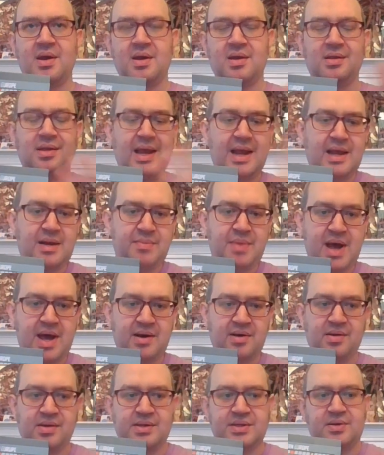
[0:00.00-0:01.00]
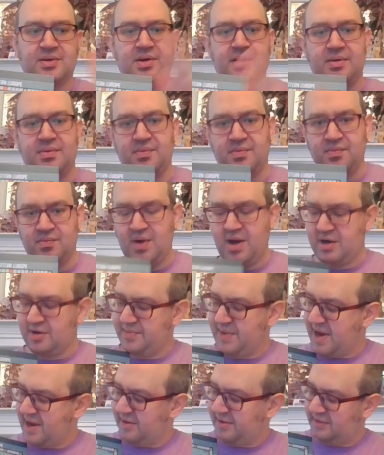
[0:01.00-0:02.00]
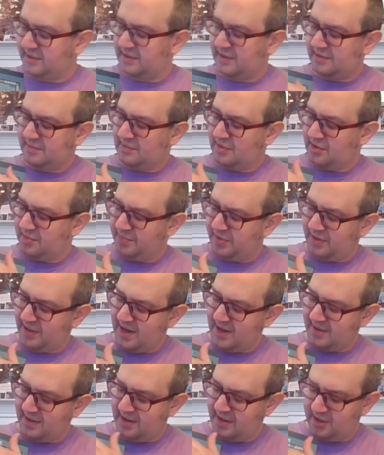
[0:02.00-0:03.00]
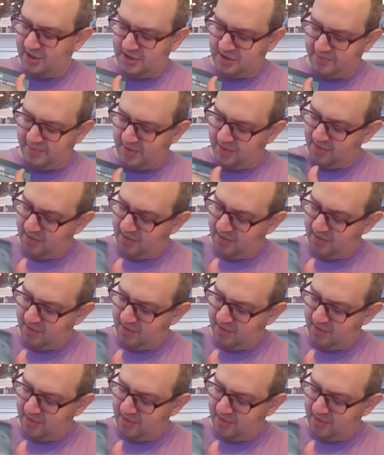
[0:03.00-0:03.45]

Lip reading: land battles or water battles, and you put land here, you can put